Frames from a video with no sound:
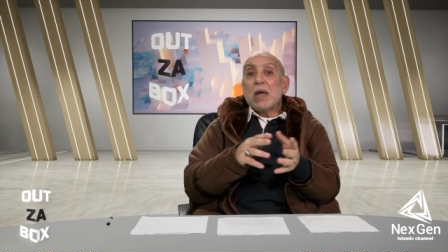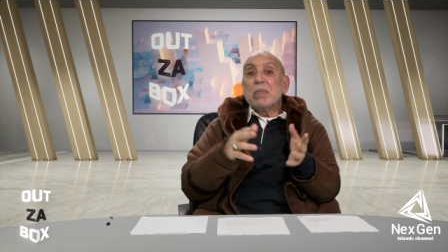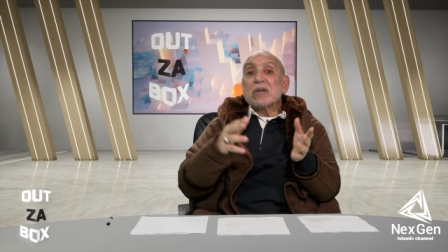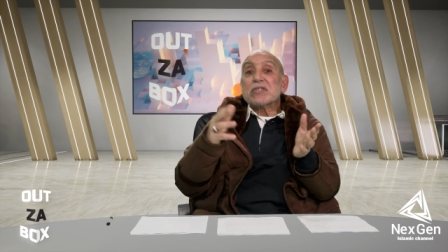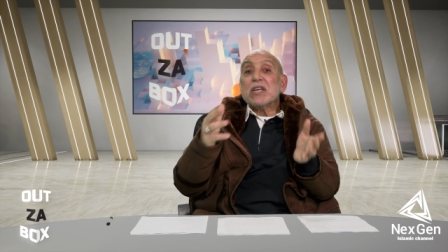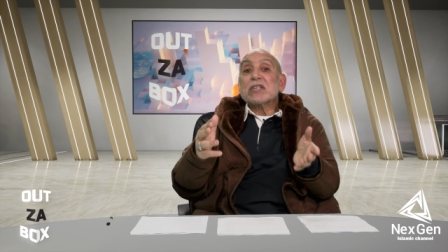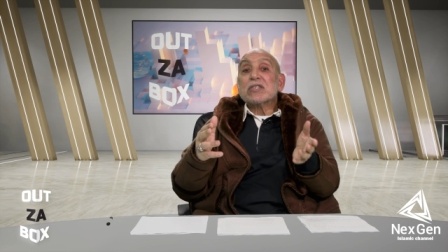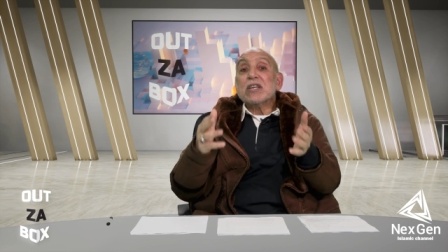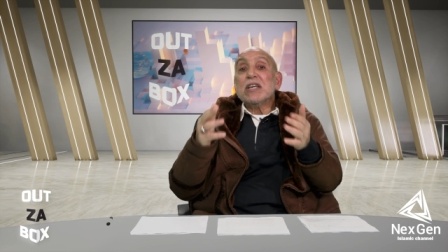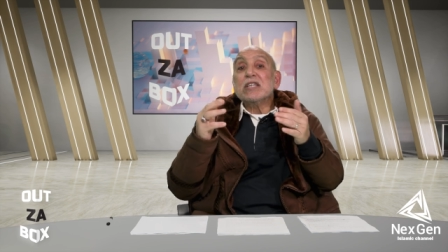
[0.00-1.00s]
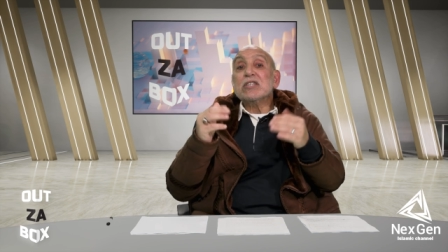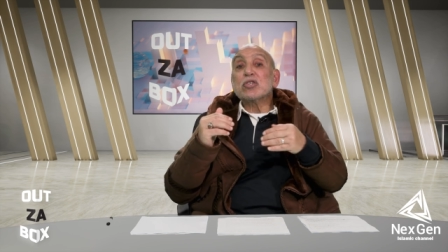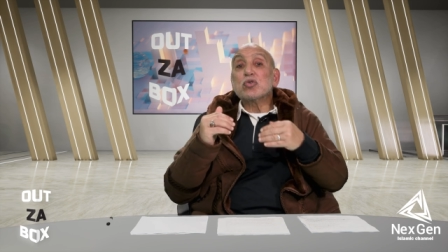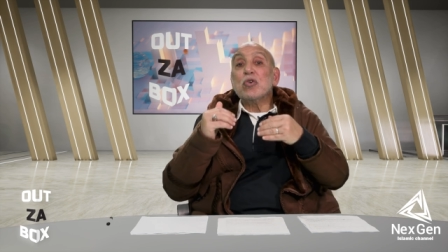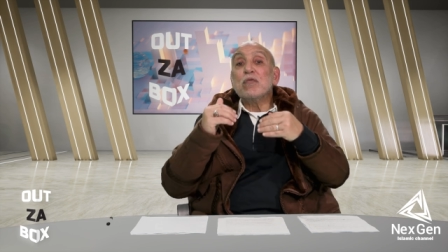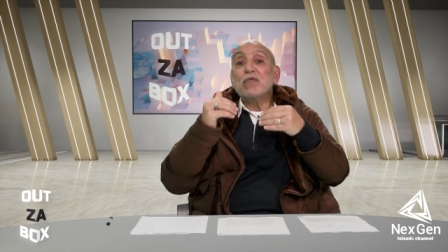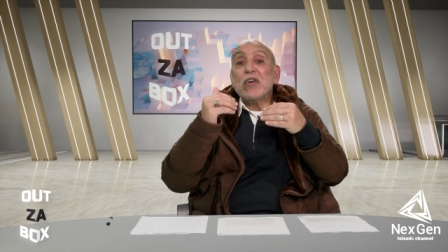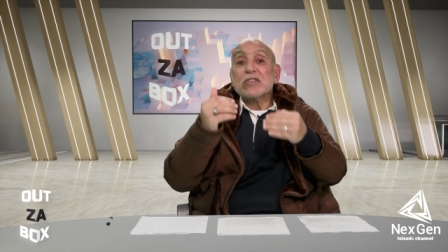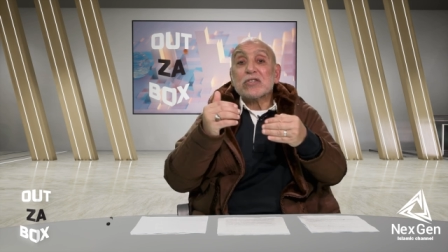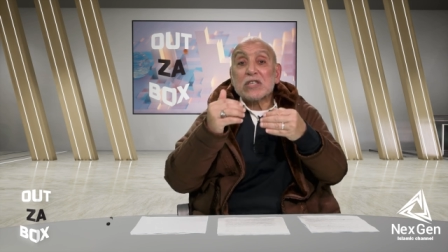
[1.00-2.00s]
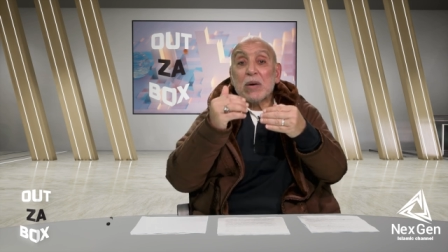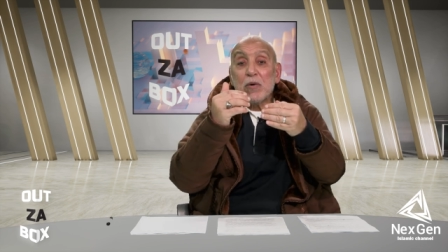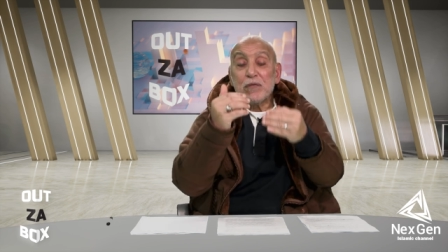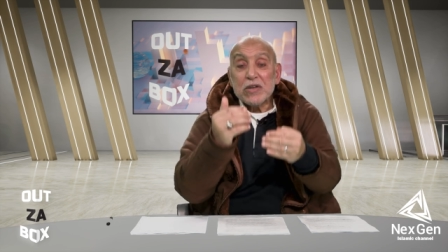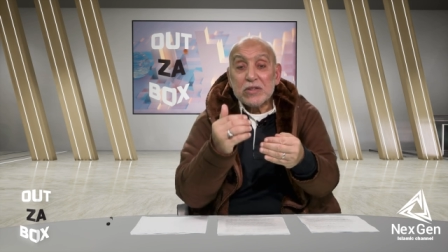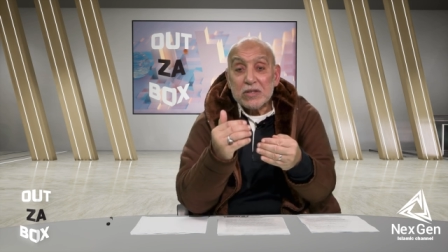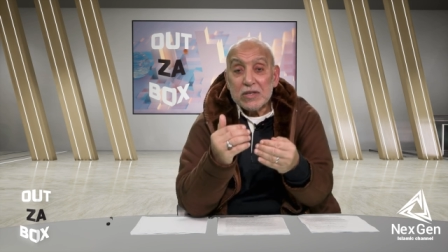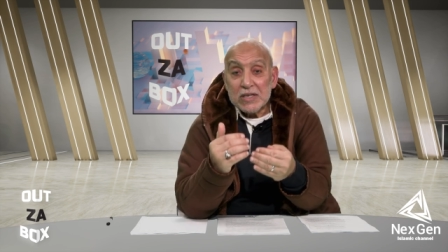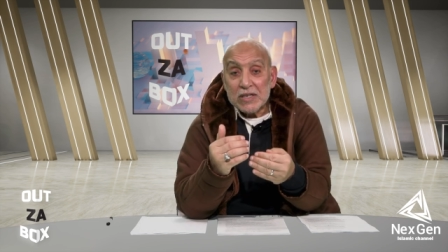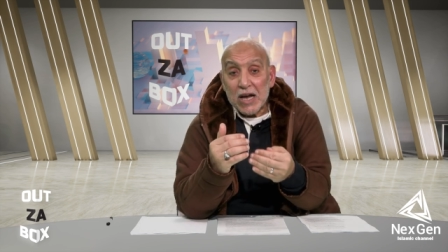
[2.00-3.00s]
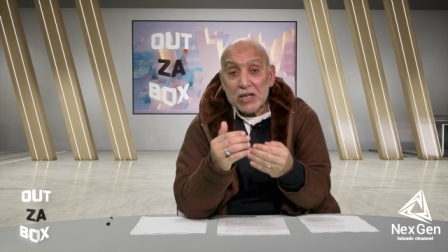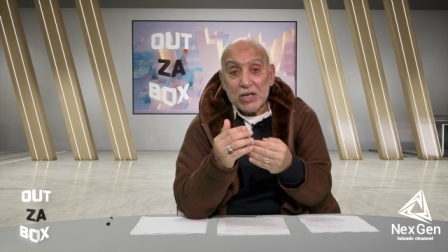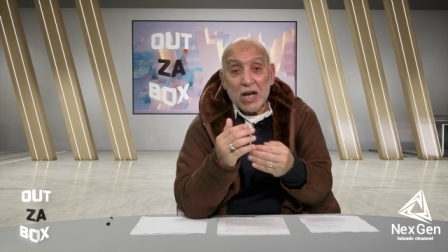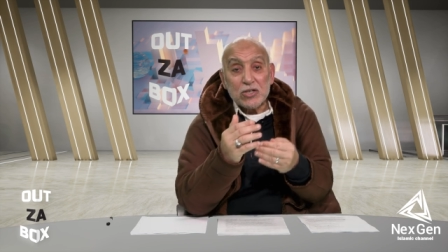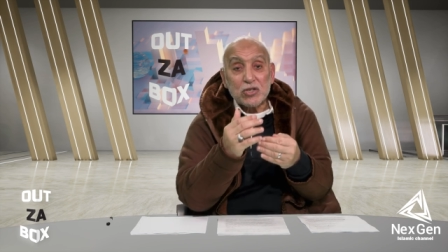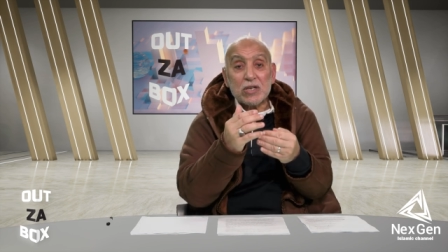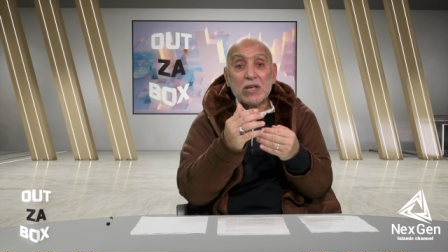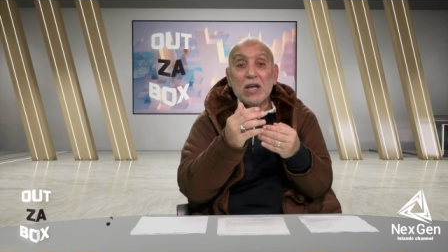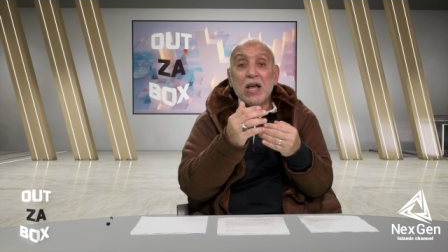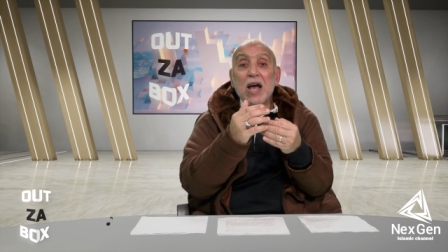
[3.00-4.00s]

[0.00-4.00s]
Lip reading: Number six is to invest some of it in agriculture